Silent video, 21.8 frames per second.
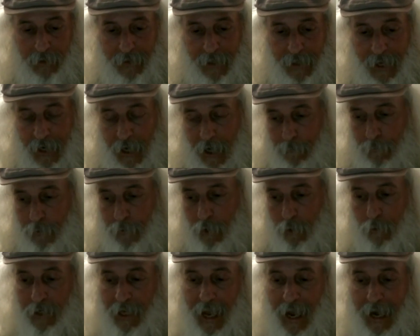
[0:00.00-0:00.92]
that up,
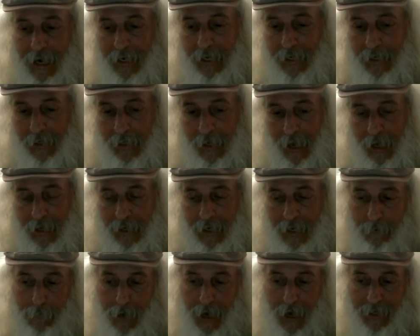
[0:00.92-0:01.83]
create it, and
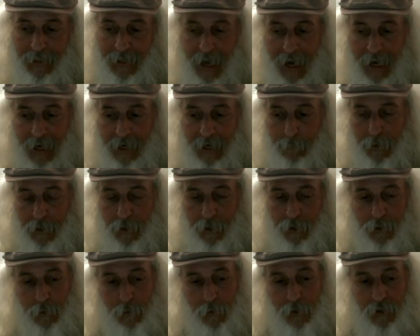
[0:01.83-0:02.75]
then maintain it. But
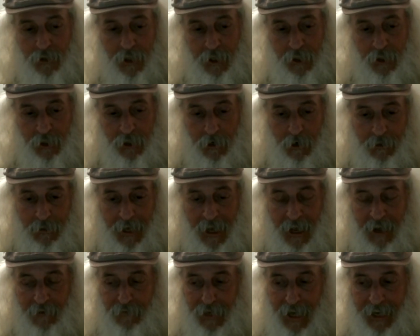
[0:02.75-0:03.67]
as soon as I start to
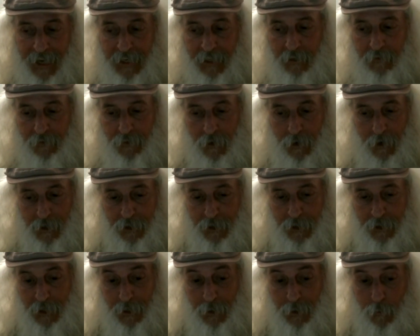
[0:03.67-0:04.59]
have negative thoughts, in
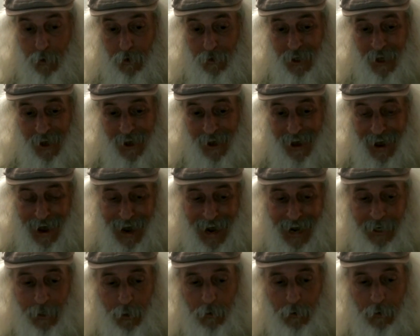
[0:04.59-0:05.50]
other words, I no
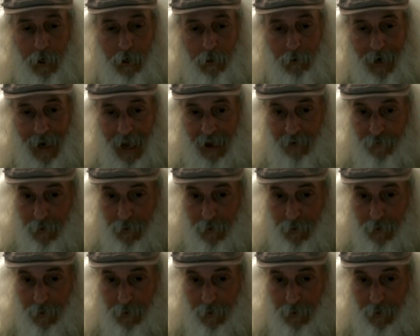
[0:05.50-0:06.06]
longer have the